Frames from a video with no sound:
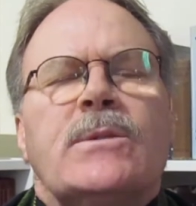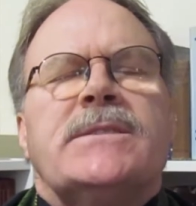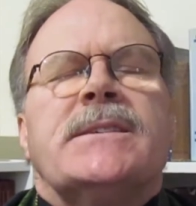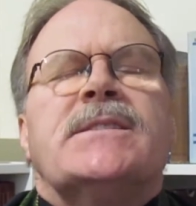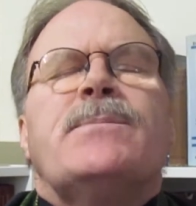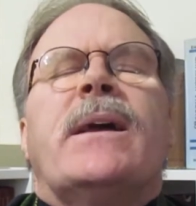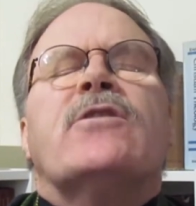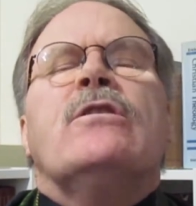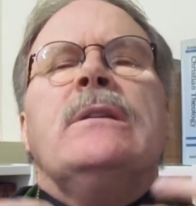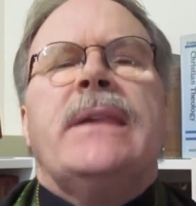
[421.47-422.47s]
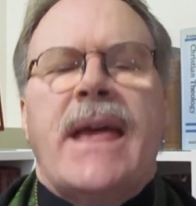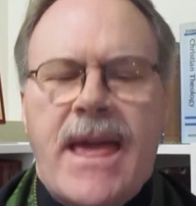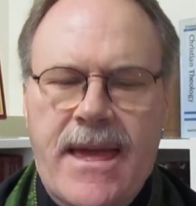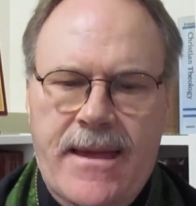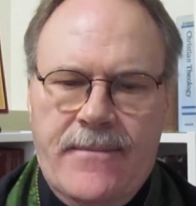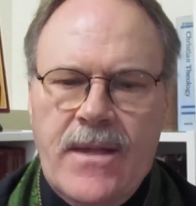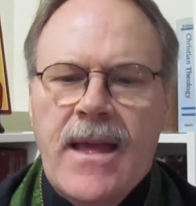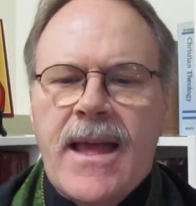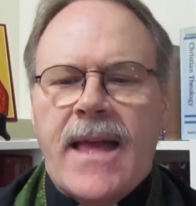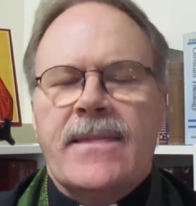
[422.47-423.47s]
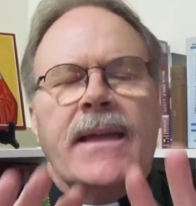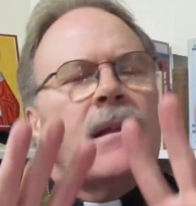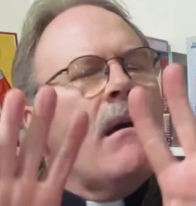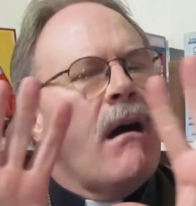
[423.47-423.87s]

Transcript: was a special day and that